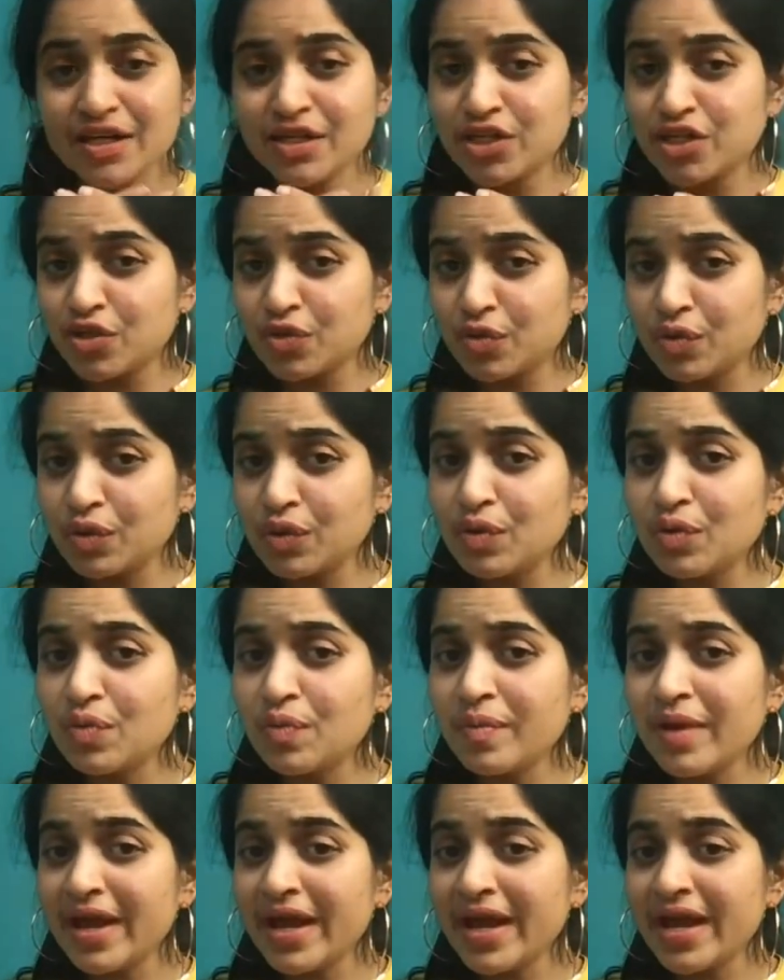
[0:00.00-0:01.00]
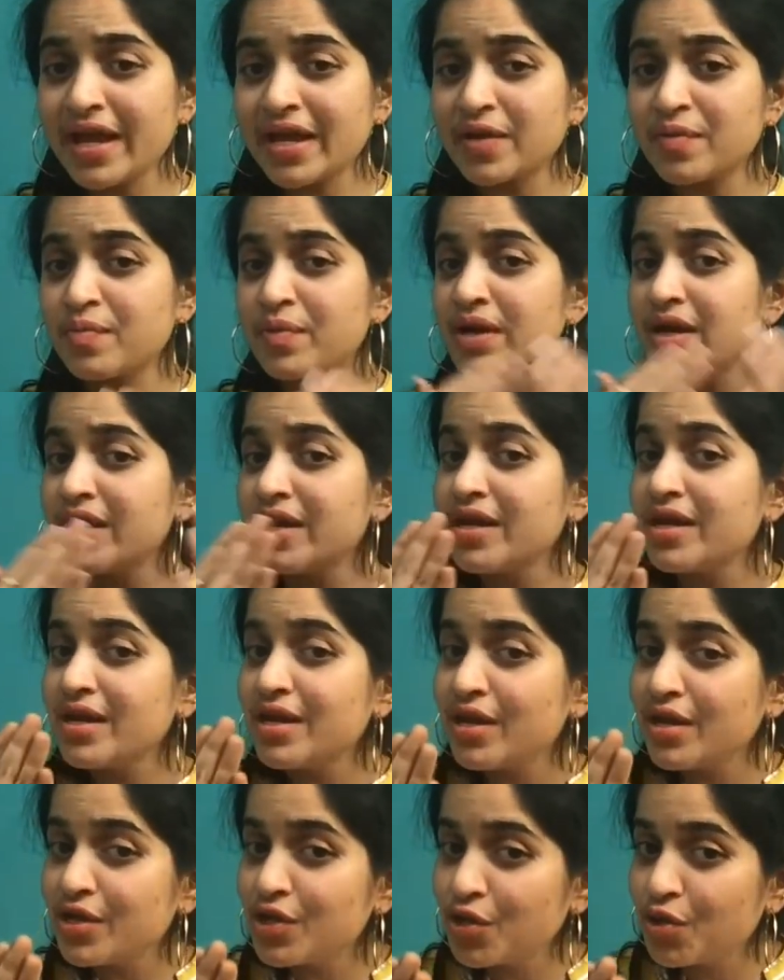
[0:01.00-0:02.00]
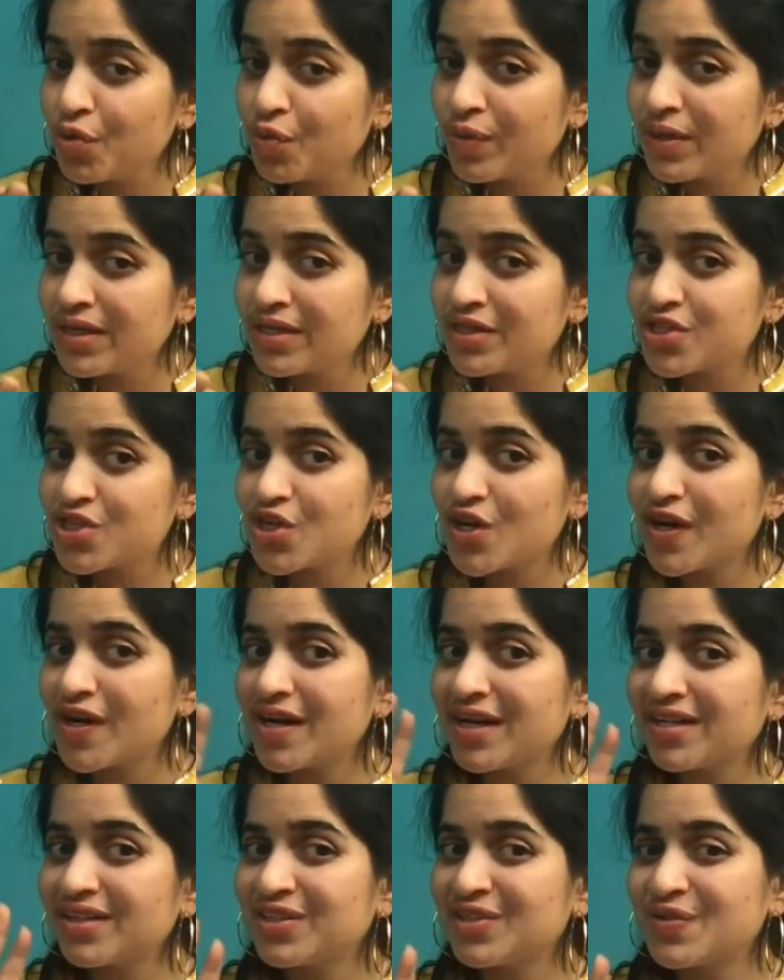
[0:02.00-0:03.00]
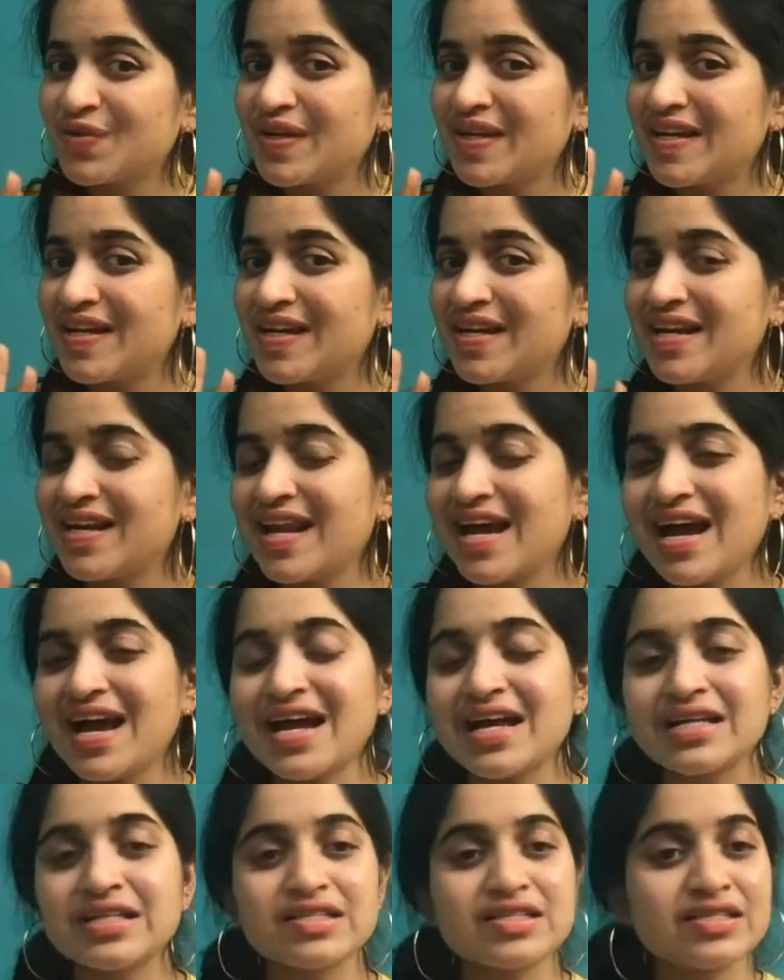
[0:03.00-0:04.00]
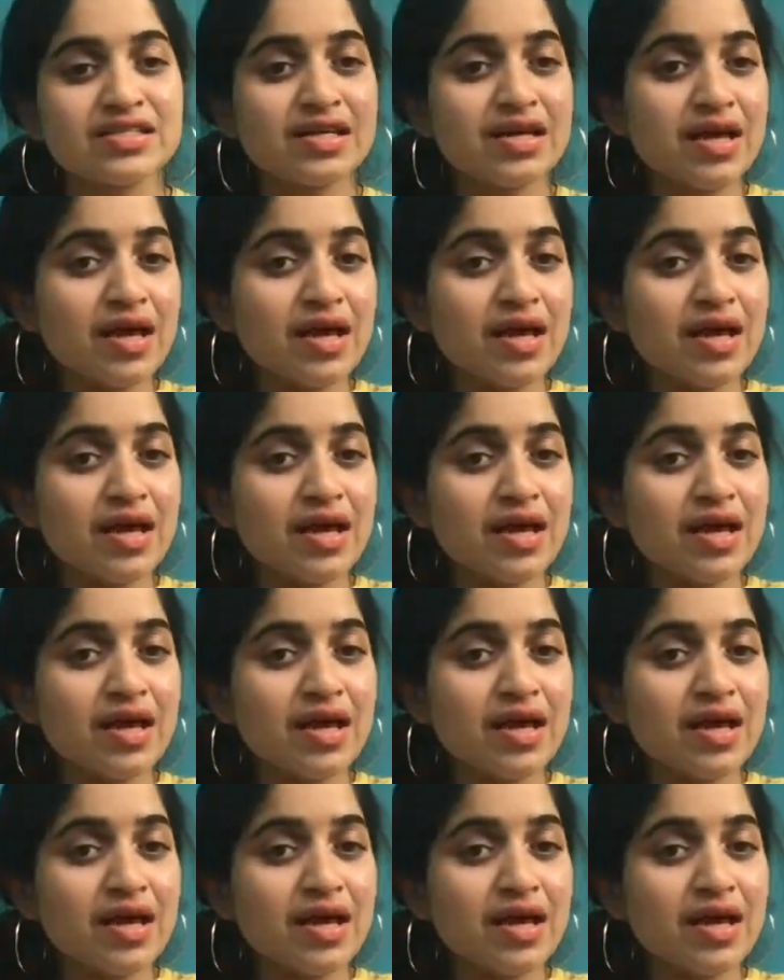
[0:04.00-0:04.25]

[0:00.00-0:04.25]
To make me, you will draw three lines.